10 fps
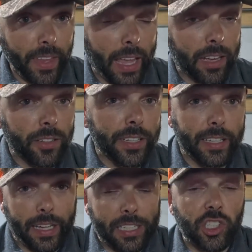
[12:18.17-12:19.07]
Handled it
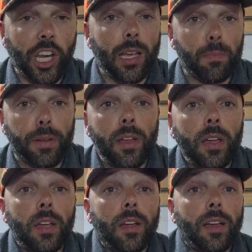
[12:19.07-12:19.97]
like a champ.
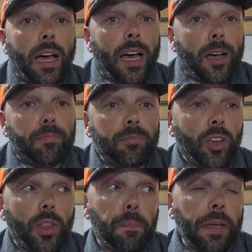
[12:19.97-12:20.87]
You
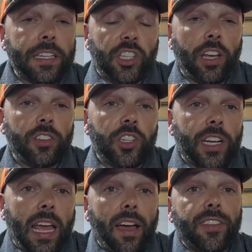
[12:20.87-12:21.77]
know, the biggest challenge you're
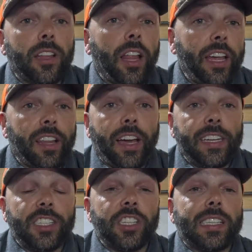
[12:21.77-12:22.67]
going to have in the light line
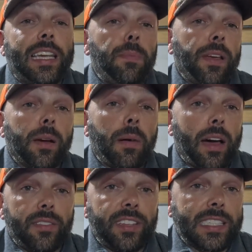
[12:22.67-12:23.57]
is just keeping them
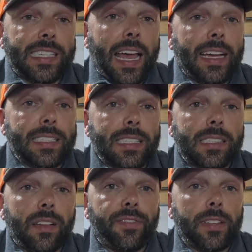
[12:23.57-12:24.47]
out of the snags and
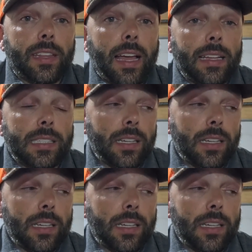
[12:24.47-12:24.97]
stuff like that.